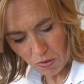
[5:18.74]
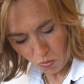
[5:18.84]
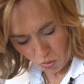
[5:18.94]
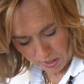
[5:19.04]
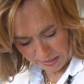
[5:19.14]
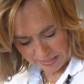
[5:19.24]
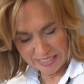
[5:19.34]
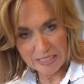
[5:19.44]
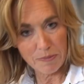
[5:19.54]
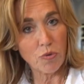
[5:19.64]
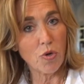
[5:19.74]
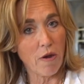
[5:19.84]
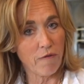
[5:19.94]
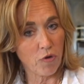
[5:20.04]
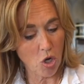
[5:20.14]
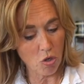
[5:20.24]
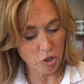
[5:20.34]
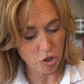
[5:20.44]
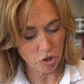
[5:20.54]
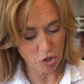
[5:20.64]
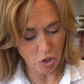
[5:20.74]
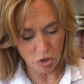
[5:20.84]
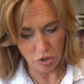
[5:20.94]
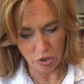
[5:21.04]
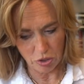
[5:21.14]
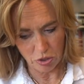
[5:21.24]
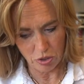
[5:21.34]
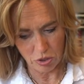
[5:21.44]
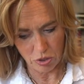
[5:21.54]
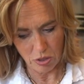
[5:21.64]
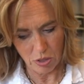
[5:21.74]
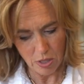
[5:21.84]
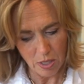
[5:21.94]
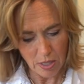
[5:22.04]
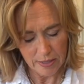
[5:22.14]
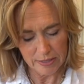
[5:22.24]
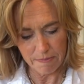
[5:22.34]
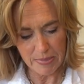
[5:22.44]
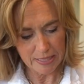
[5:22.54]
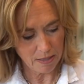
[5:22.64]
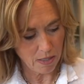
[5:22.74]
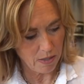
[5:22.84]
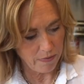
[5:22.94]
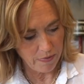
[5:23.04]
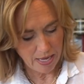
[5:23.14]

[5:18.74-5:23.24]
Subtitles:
1 teaspoon of kosher salt. Let's mix all of